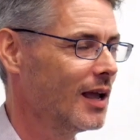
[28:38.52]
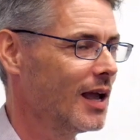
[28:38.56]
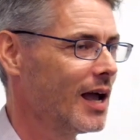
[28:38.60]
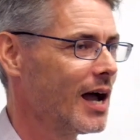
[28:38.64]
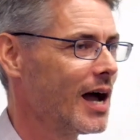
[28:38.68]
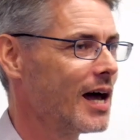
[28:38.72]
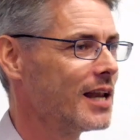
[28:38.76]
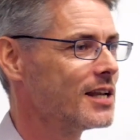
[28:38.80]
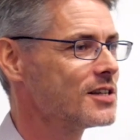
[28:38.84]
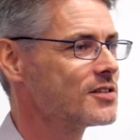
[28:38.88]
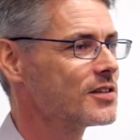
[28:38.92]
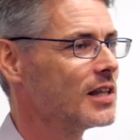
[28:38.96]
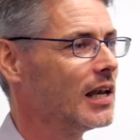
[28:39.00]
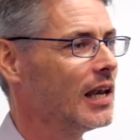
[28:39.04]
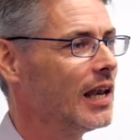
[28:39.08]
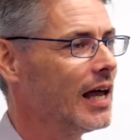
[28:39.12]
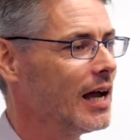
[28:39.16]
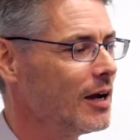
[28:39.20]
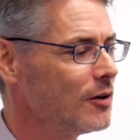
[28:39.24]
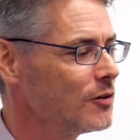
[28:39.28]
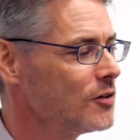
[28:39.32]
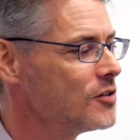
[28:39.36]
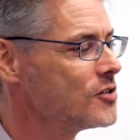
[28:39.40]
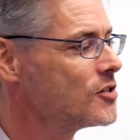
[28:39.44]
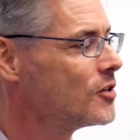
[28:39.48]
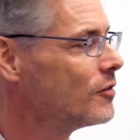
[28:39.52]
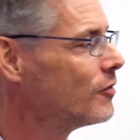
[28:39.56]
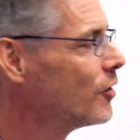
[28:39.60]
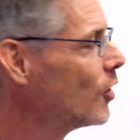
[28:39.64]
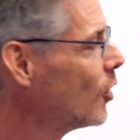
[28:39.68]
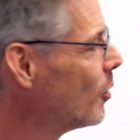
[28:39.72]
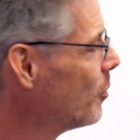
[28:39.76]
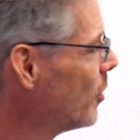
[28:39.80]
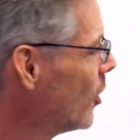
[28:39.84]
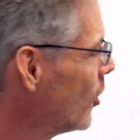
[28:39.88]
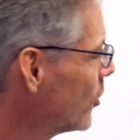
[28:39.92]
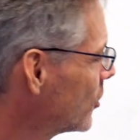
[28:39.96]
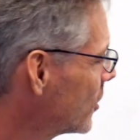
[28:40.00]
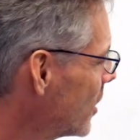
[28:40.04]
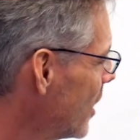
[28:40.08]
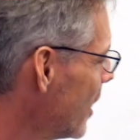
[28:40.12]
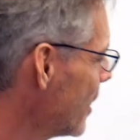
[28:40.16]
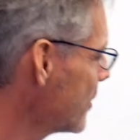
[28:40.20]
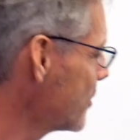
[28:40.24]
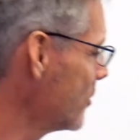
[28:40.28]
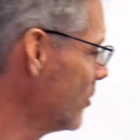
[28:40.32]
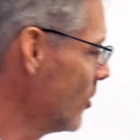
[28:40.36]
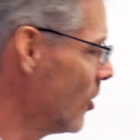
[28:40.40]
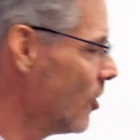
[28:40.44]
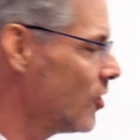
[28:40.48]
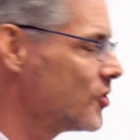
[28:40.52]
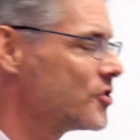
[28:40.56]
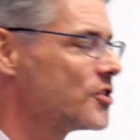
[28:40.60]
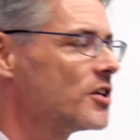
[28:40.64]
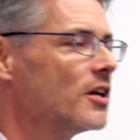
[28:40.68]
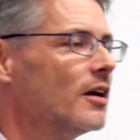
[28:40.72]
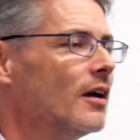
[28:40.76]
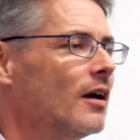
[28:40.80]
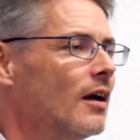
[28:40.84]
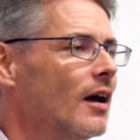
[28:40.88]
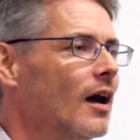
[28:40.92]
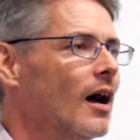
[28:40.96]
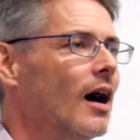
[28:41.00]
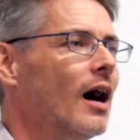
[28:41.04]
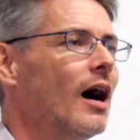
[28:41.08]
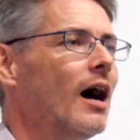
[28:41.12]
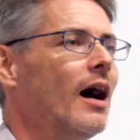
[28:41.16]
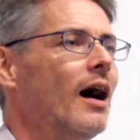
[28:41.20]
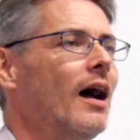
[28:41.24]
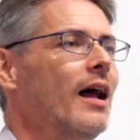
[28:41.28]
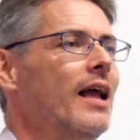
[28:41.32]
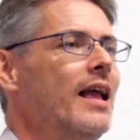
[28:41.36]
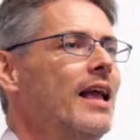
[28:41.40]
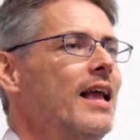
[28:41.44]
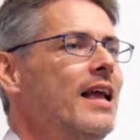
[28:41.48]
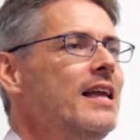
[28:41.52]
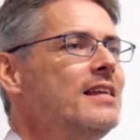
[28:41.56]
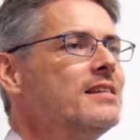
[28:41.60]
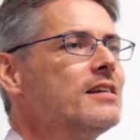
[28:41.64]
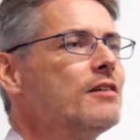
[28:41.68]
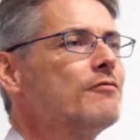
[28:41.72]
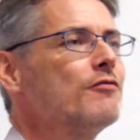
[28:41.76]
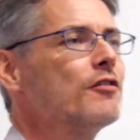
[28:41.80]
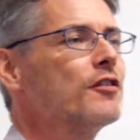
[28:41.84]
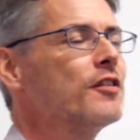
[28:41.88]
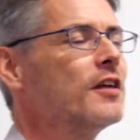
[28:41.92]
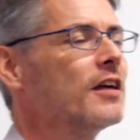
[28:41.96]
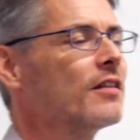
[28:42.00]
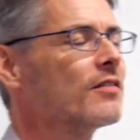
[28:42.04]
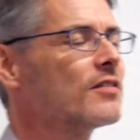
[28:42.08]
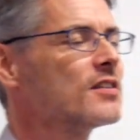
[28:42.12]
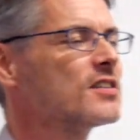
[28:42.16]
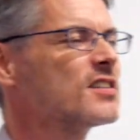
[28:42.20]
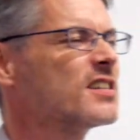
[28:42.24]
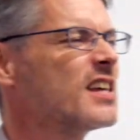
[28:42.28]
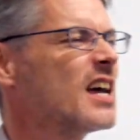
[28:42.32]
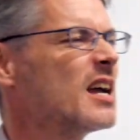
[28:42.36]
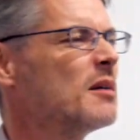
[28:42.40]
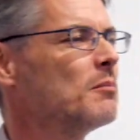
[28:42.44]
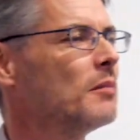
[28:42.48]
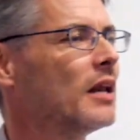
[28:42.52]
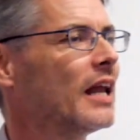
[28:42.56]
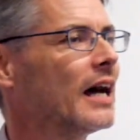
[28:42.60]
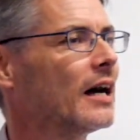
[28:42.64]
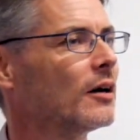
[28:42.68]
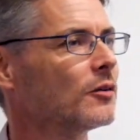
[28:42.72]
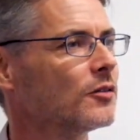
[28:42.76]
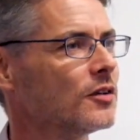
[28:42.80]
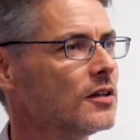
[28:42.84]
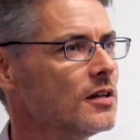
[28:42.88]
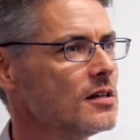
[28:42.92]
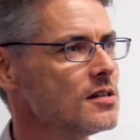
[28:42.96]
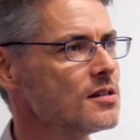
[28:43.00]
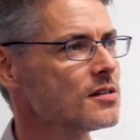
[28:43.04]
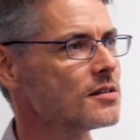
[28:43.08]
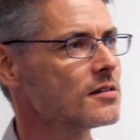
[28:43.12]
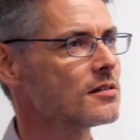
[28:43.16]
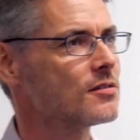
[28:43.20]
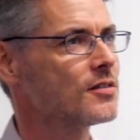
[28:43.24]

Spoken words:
And it's the loudness of your podcast, not is everything the same loudness.